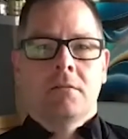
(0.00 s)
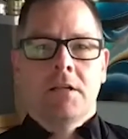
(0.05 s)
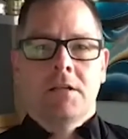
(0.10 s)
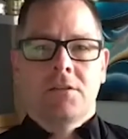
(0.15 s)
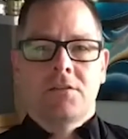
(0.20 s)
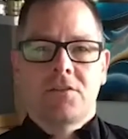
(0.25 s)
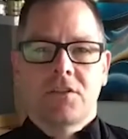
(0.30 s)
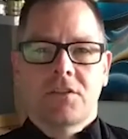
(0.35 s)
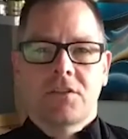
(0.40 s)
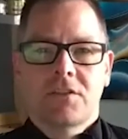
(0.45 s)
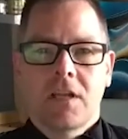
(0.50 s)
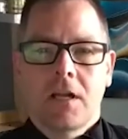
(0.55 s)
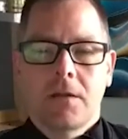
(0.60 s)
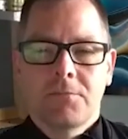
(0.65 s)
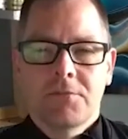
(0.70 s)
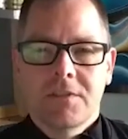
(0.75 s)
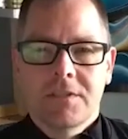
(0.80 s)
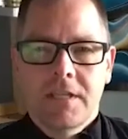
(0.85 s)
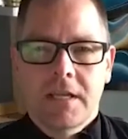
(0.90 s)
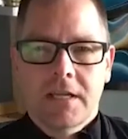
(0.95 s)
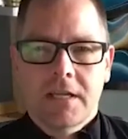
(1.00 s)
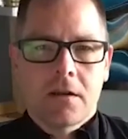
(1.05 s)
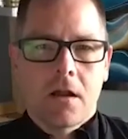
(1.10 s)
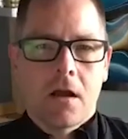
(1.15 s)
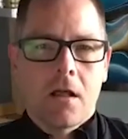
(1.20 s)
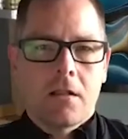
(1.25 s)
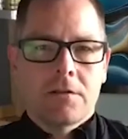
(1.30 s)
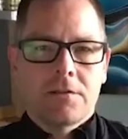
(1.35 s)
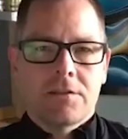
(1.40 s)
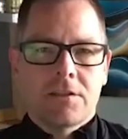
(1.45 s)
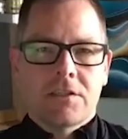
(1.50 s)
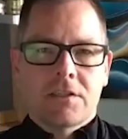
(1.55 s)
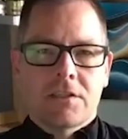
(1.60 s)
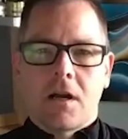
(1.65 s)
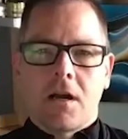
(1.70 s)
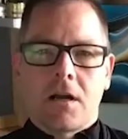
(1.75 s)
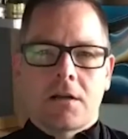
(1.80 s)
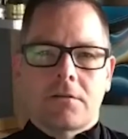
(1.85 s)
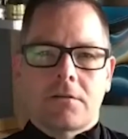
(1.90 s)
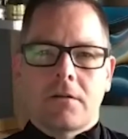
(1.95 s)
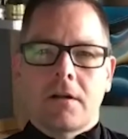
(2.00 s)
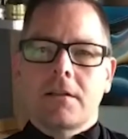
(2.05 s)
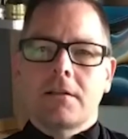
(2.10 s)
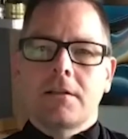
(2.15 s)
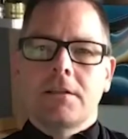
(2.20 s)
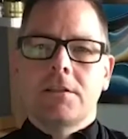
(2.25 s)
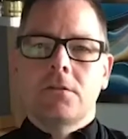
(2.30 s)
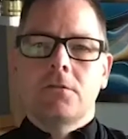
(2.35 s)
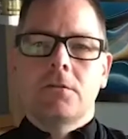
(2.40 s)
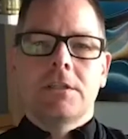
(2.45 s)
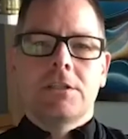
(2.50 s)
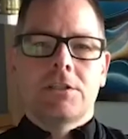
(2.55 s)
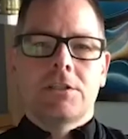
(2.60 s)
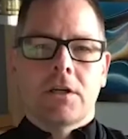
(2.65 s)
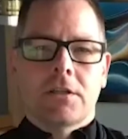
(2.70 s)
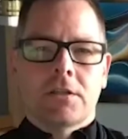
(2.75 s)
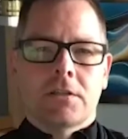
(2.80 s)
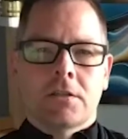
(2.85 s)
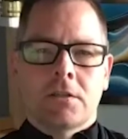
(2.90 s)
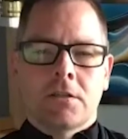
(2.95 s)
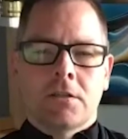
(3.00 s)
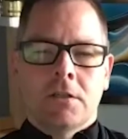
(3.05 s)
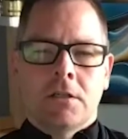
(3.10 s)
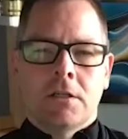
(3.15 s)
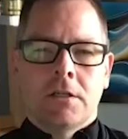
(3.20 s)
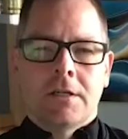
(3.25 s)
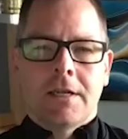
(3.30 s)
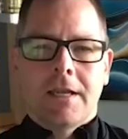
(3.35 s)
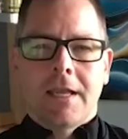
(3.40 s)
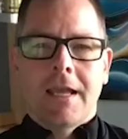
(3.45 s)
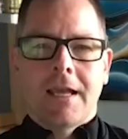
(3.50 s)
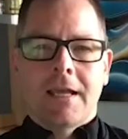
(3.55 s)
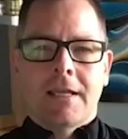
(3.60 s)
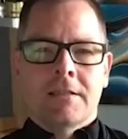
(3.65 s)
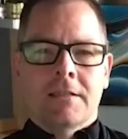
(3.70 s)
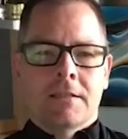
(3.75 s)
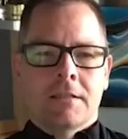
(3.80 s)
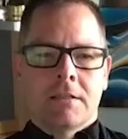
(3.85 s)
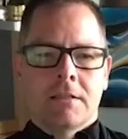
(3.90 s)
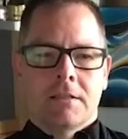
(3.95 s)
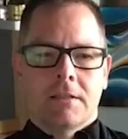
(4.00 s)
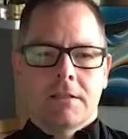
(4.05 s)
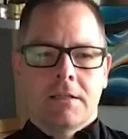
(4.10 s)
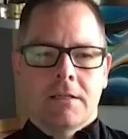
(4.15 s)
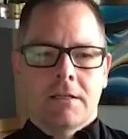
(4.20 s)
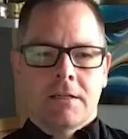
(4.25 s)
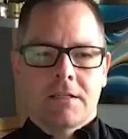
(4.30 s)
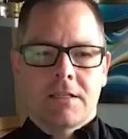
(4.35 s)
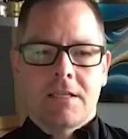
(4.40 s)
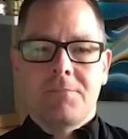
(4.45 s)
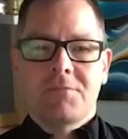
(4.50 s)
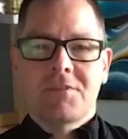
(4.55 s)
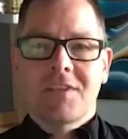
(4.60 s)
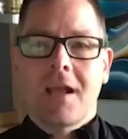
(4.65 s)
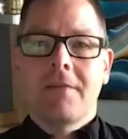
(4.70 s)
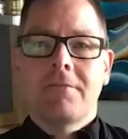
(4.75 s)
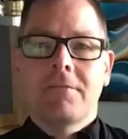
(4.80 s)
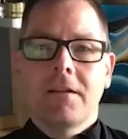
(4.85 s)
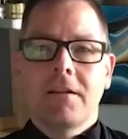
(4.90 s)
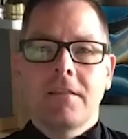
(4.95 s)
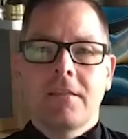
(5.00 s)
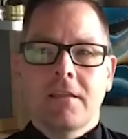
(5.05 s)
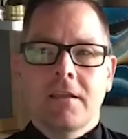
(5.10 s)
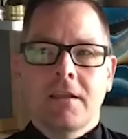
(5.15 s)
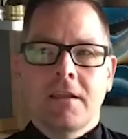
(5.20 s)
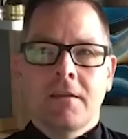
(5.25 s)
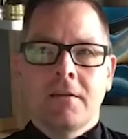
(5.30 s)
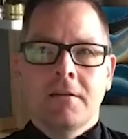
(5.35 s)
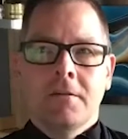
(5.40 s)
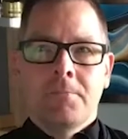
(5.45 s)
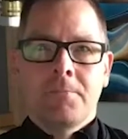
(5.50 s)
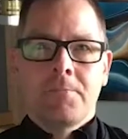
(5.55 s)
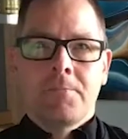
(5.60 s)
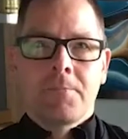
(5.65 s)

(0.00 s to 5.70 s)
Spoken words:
It just helps the technologies talk directly to each other and keeps everything